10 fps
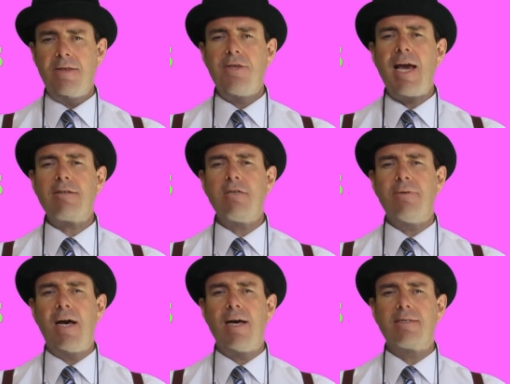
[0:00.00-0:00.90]
The act
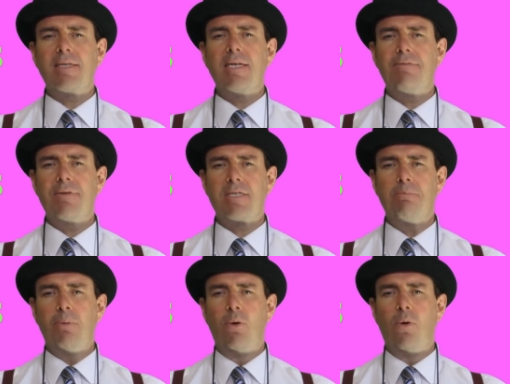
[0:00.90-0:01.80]
of asking for
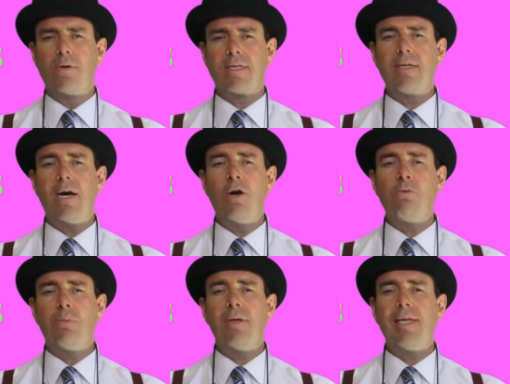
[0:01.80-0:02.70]
support and
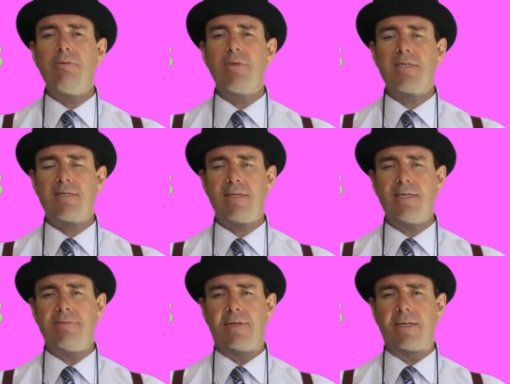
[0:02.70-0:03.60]
openly
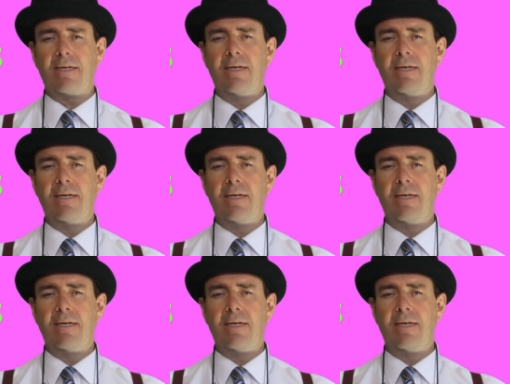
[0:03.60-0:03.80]
receiving